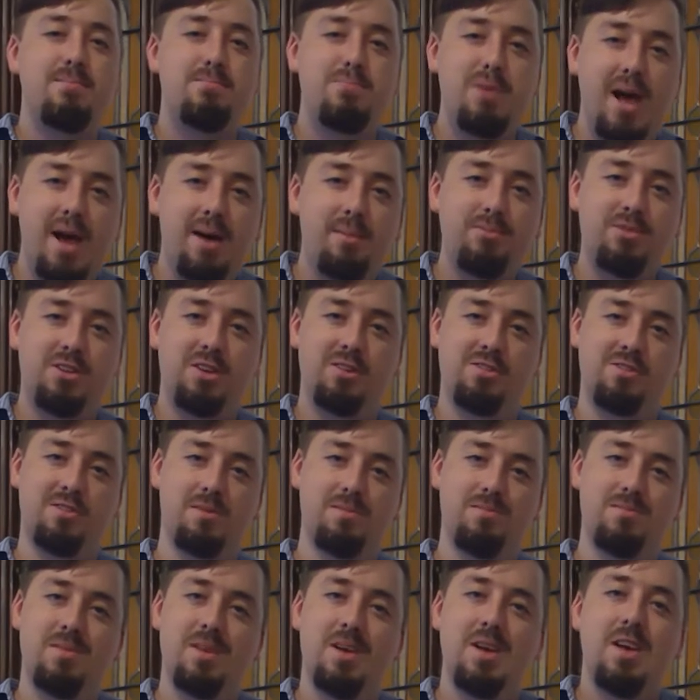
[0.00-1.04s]

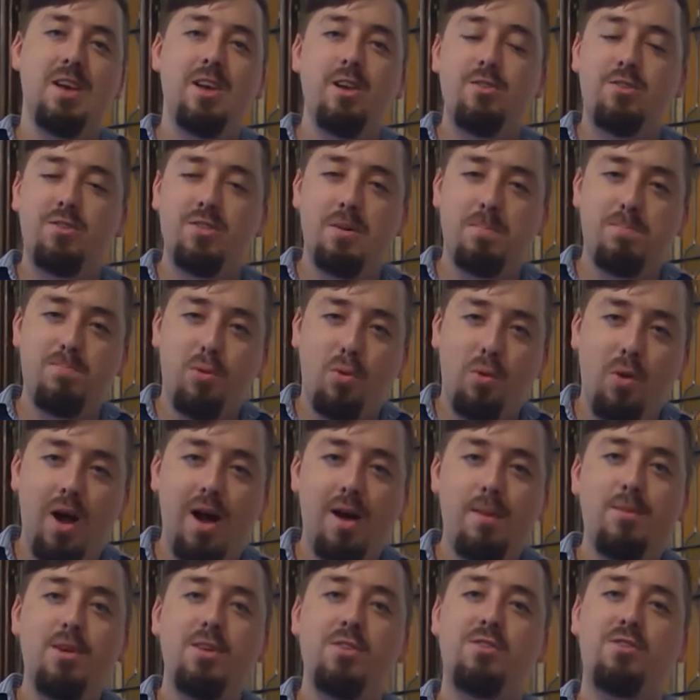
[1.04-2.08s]
baptism is the
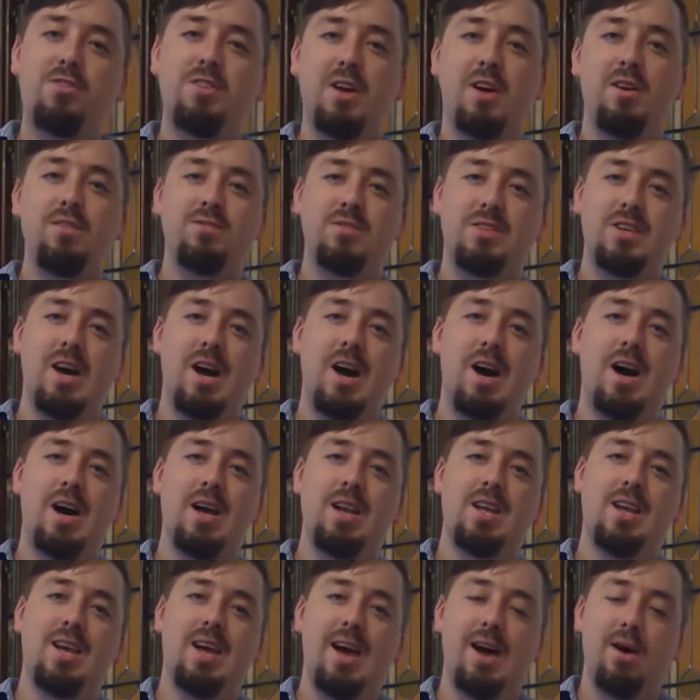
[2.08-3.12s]
promise of
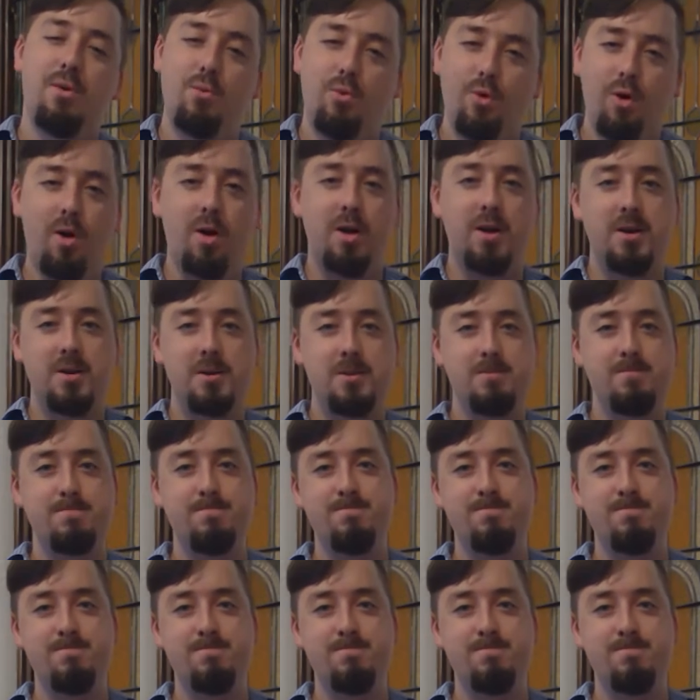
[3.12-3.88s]
God at work.